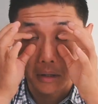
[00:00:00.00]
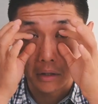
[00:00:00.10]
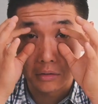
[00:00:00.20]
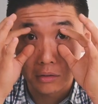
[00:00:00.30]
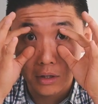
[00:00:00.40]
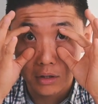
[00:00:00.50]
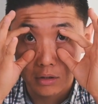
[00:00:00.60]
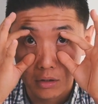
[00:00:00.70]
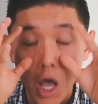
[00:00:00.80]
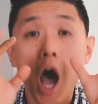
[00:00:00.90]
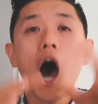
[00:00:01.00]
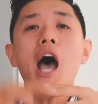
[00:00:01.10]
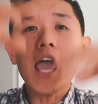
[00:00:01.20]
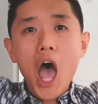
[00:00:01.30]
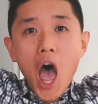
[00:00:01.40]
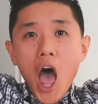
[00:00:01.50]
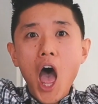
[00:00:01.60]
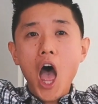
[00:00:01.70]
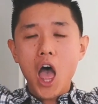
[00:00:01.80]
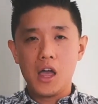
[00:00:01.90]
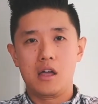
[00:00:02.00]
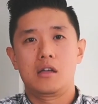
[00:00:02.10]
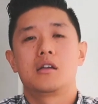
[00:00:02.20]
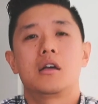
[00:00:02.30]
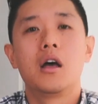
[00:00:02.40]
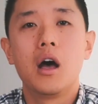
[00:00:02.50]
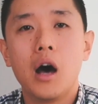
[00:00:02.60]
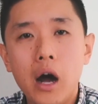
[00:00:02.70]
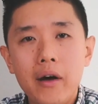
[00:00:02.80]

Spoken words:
my eyes okay? Hiya! All